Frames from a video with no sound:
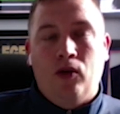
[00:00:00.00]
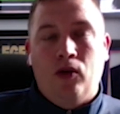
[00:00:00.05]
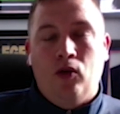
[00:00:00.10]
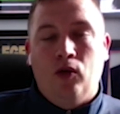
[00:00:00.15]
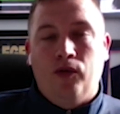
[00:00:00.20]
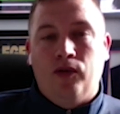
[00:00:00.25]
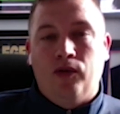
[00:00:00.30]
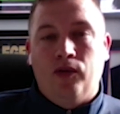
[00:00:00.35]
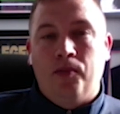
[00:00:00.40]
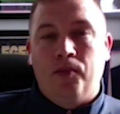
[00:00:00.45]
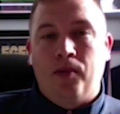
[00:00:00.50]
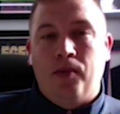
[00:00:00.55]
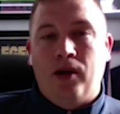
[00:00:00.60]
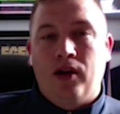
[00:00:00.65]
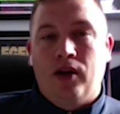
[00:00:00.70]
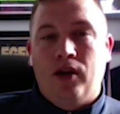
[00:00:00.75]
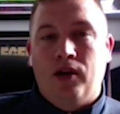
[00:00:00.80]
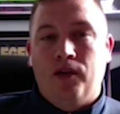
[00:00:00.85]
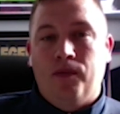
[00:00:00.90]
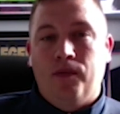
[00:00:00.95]
hopefully
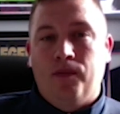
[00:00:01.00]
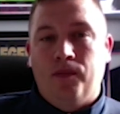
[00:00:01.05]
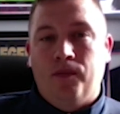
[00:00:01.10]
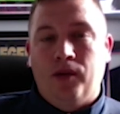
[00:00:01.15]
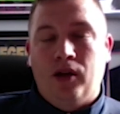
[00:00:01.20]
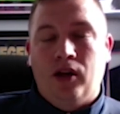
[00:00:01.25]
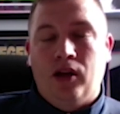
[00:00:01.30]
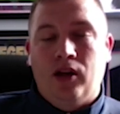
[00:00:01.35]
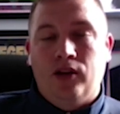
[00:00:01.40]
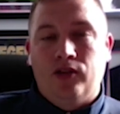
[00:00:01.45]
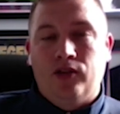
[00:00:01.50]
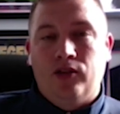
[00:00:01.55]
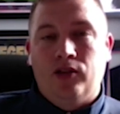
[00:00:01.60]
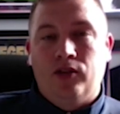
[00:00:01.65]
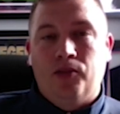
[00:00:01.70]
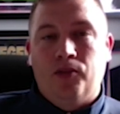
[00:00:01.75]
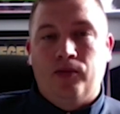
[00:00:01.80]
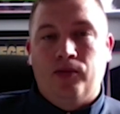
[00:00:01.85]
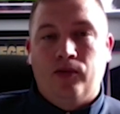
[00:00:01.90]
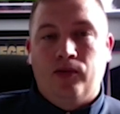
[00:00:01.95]
better last
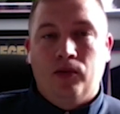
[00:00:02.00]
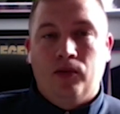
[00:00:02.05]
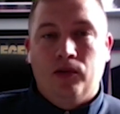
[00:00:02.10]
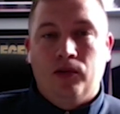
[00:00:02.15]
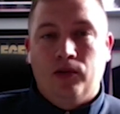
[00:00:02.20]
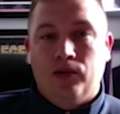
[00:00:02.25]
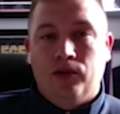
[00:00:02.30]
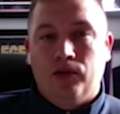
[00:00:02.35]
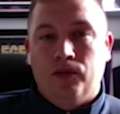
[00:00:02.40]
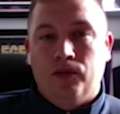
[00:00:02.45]
year's performance.